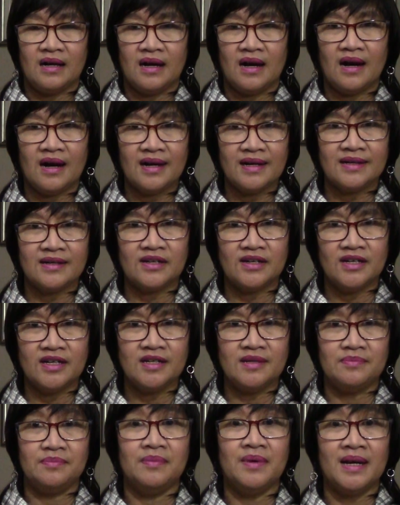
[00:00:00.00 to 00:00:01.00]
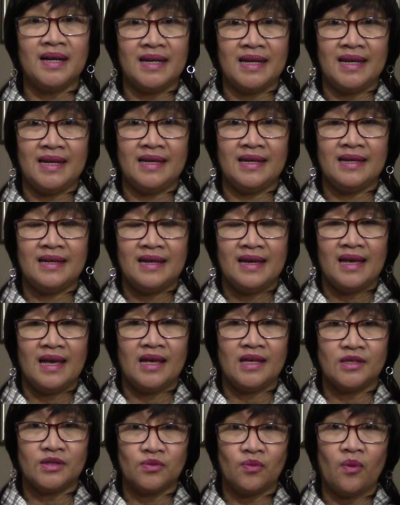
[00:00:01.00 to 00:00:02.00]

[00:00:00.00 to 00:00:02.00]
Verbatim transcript: hard earned money is